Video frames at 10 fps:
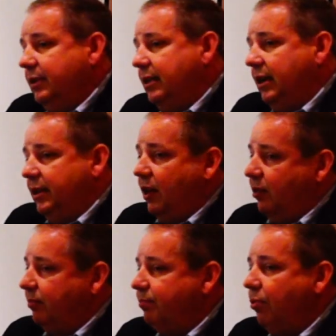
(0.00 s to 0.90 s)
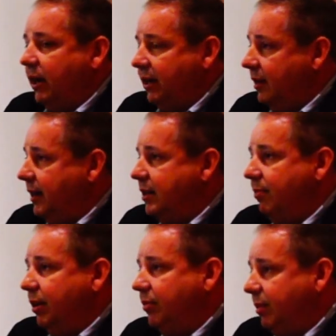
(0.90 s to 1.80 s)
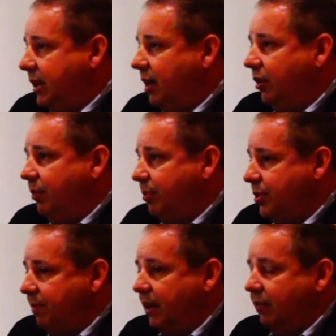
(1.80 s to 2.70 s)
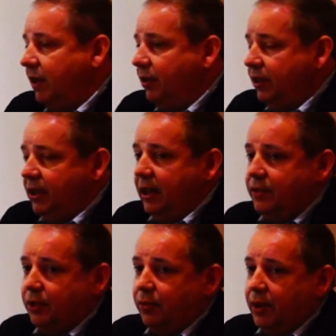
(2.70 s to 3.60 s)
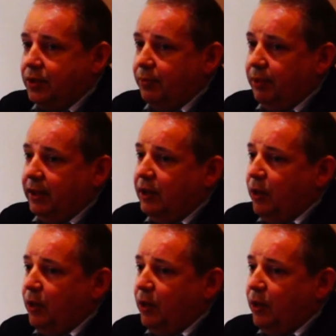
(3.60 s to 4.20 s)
Another point I'd like to make from a carrier perspective, and I know you didn't ask the question, but